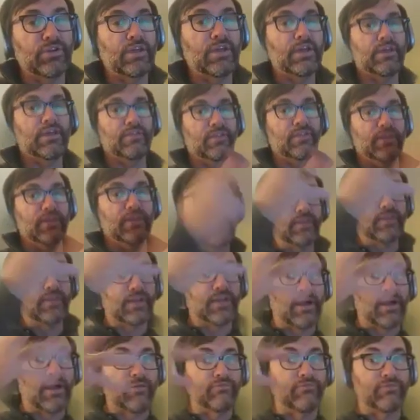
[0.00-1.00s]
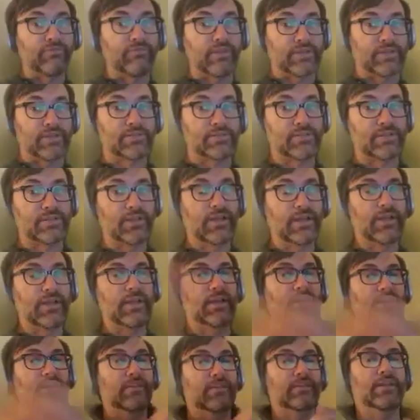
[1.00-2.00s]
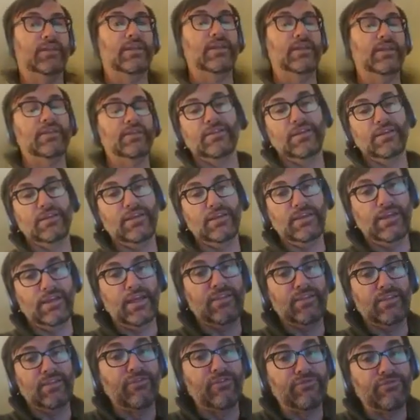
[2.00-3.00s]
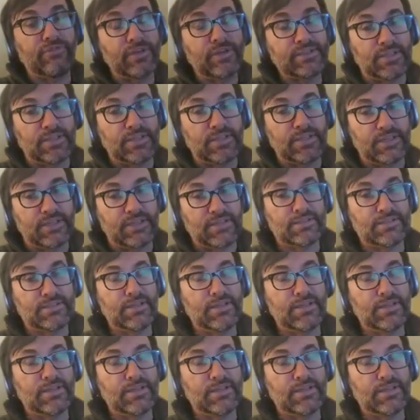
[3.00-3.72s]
the conflicts in the fuzziness